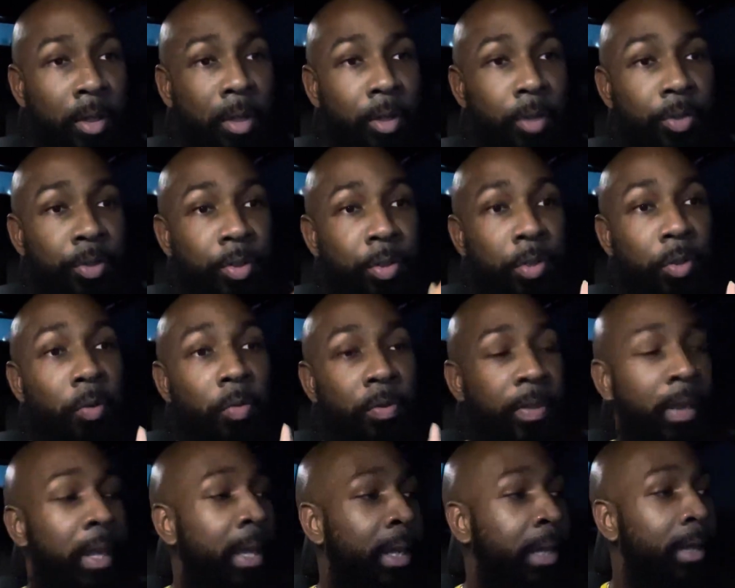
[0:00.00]
do you
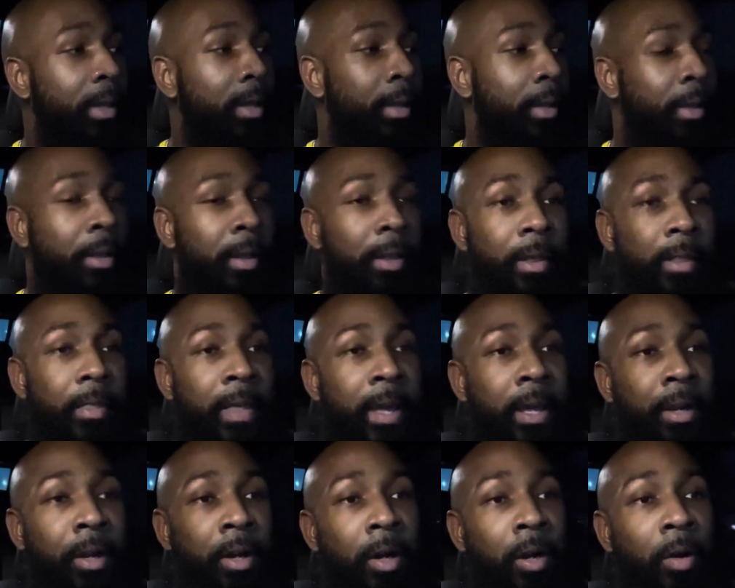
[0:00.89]
think
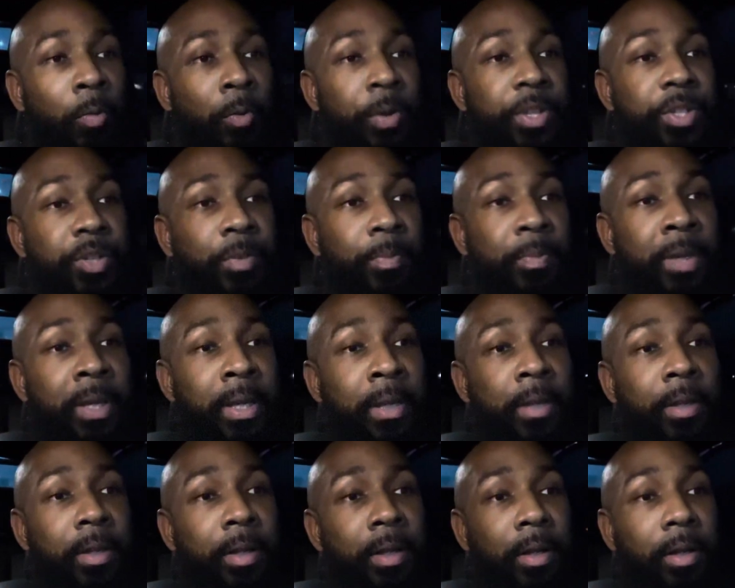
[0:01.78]
that we should
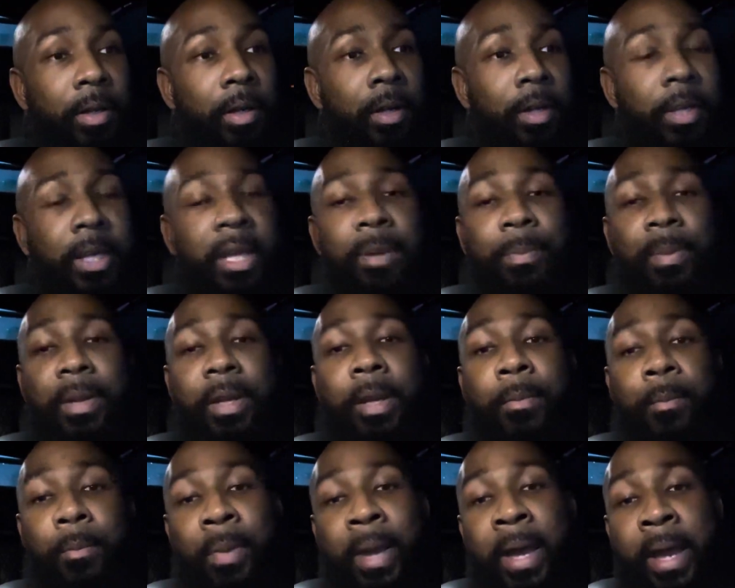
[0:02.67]
be keeping
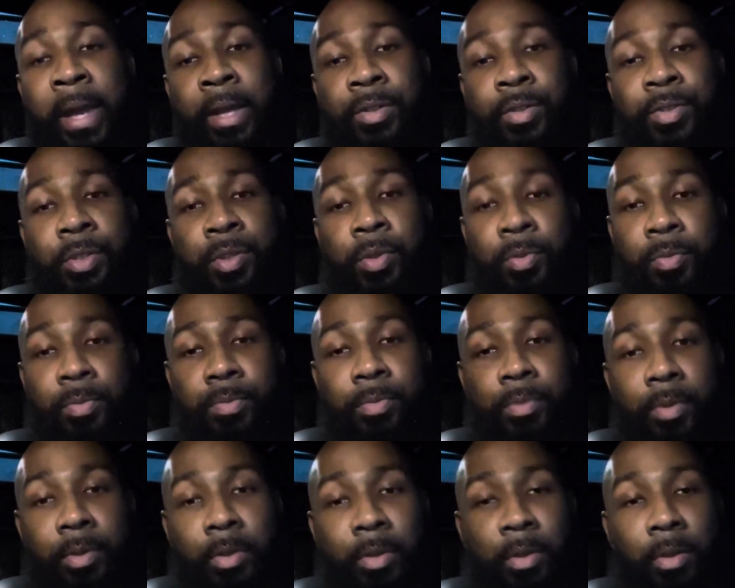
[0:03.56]
him banned too?
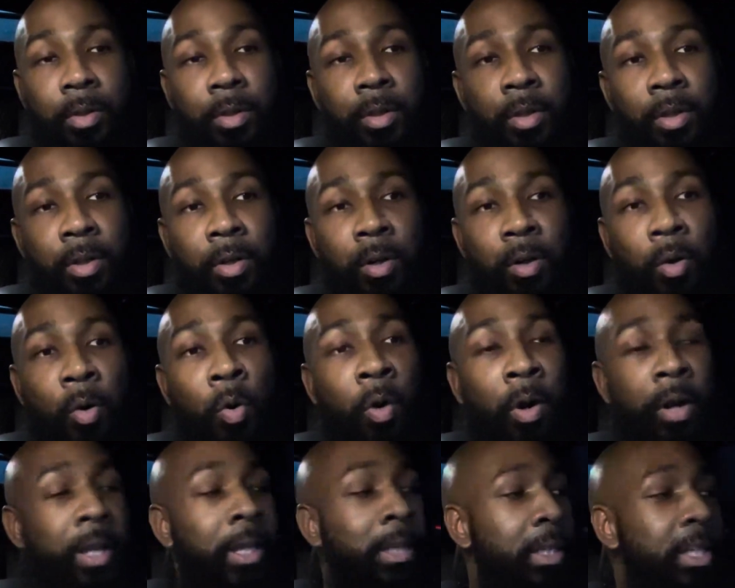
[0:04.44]

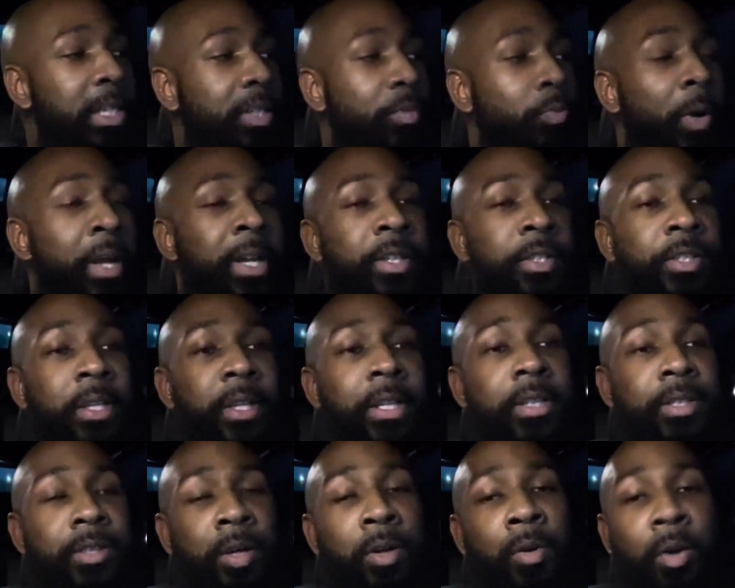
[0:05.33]
Or at least wait until
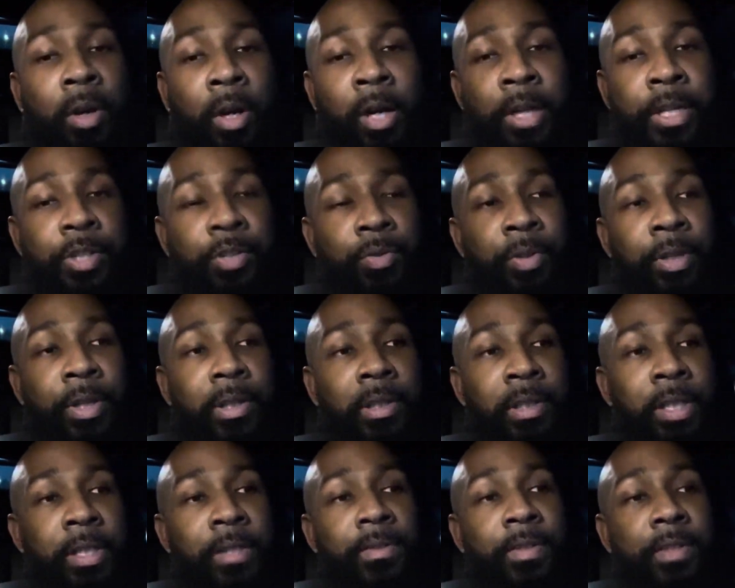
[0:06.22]
his own country
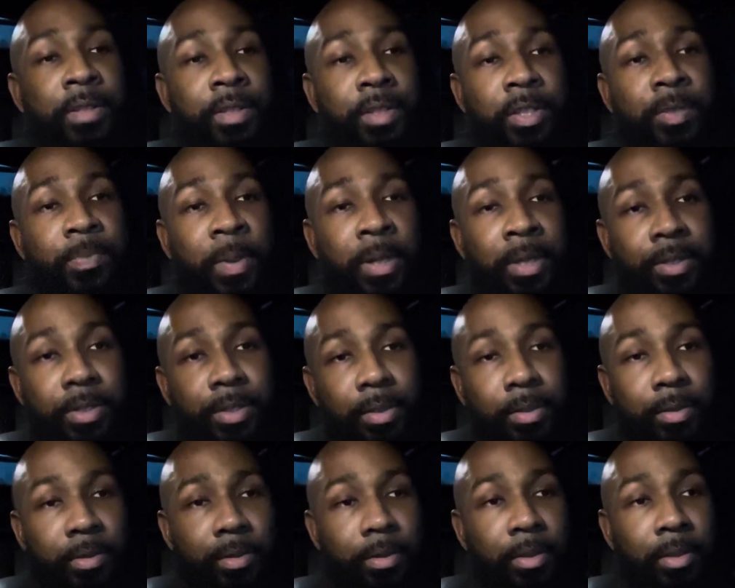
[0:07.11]
lifts the suspension?
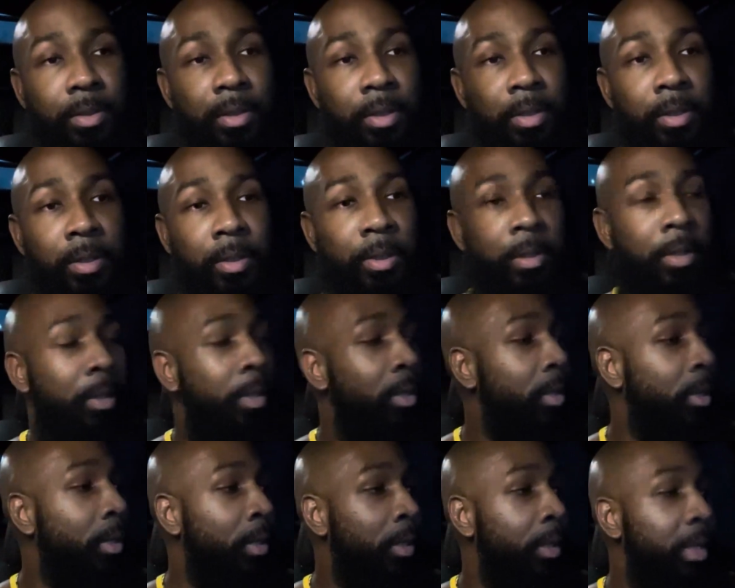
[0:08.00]

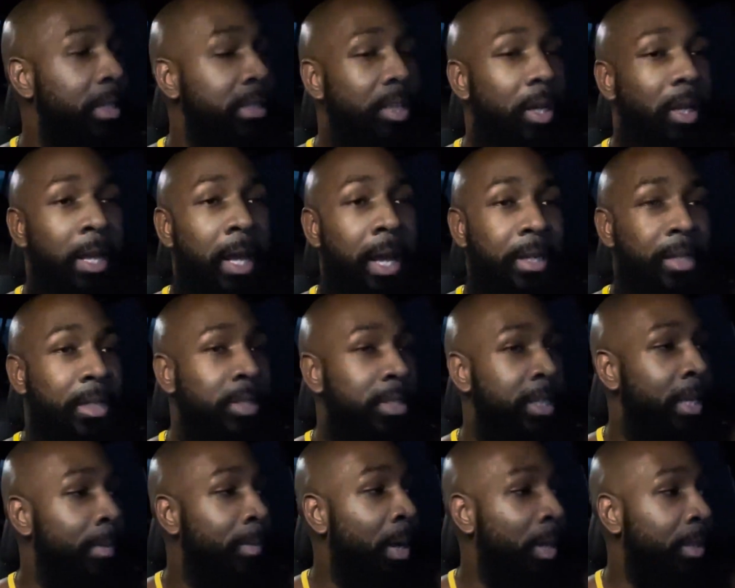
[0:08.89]
That's all I had to
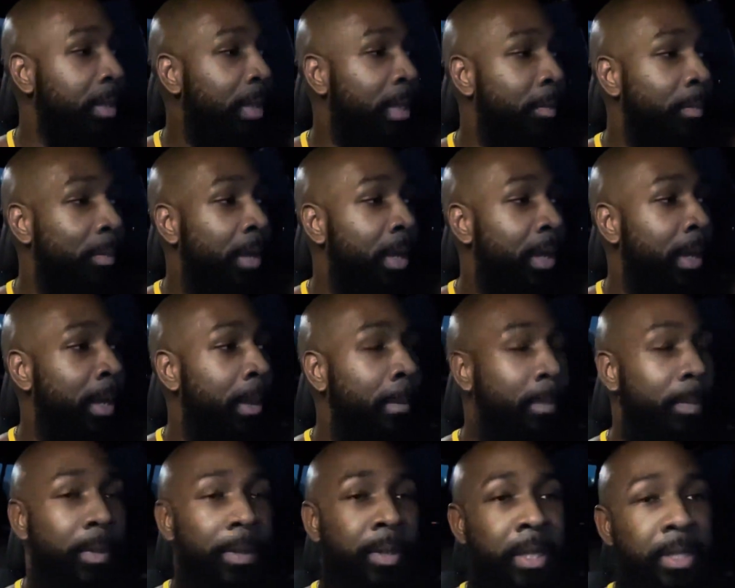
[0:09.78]
say about that,
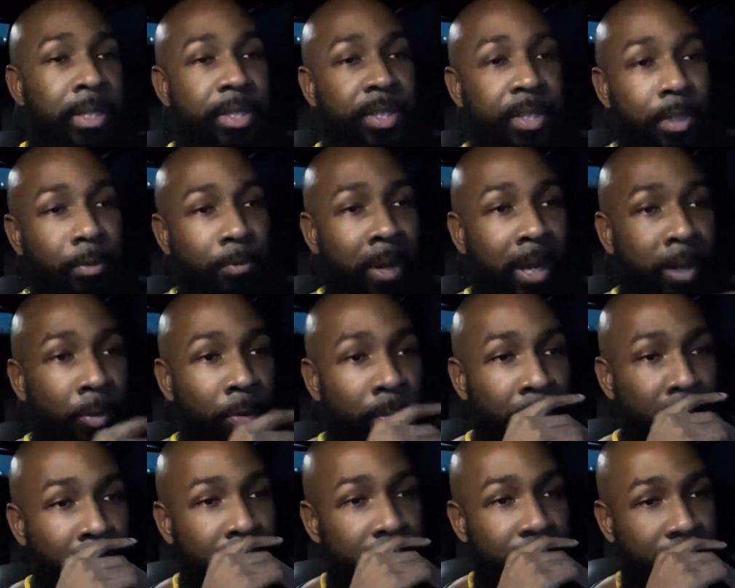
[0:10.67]
man. Didn't sit right with
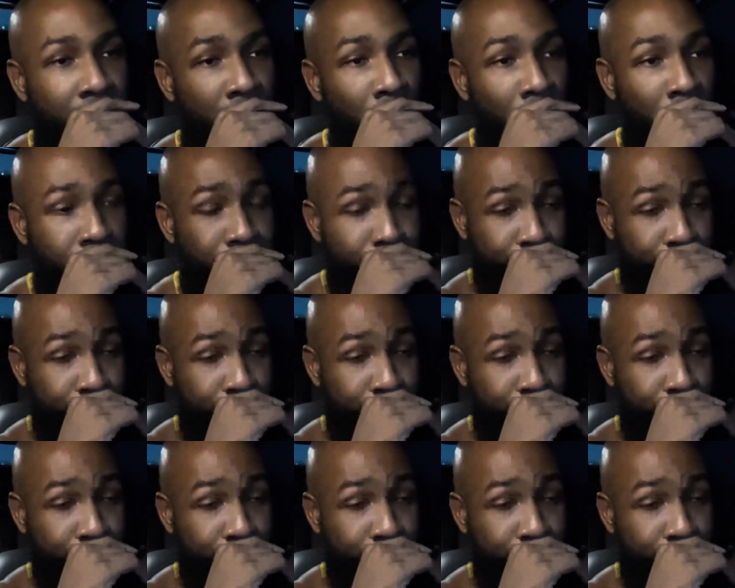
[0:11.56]
me, so